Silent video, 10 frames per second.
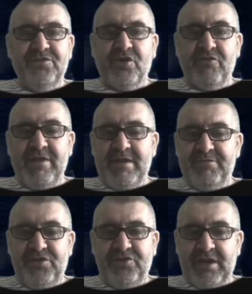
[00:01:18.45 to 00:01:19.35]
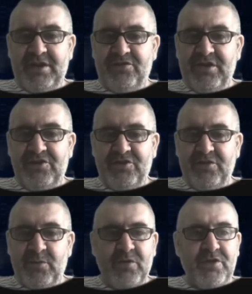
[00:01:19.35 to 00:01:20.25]
a great
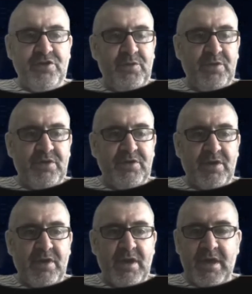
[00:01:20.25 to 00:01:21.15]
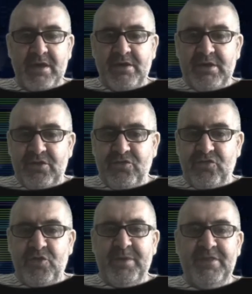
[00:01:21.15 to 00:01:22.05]
visualization that you can
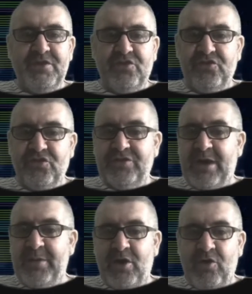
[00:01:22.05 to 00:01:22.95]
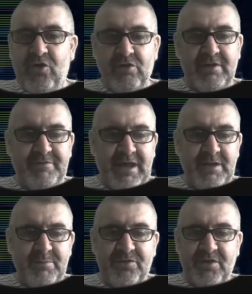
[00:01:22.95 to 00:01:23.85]
zoom in, that shows how it all
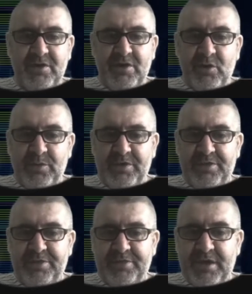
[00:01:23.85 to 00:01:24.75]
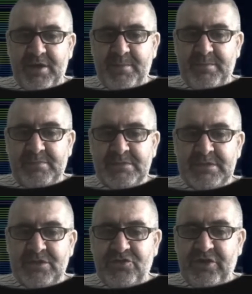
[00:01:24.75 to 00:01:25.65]
developed with
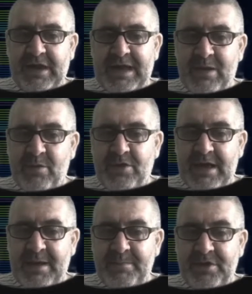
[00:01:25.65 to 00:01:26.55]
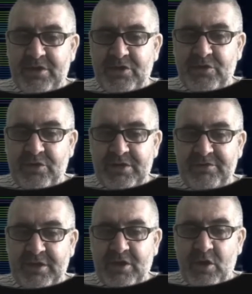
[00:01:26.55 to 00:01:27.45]
chill out and ambient, and you can
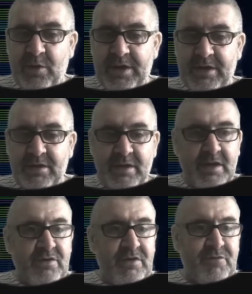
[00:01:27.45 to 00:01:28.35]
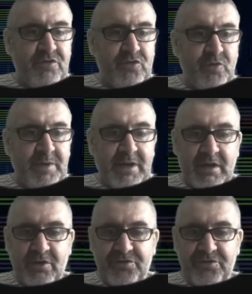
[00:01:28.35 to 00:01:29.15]
actually go in, and if we zoom in close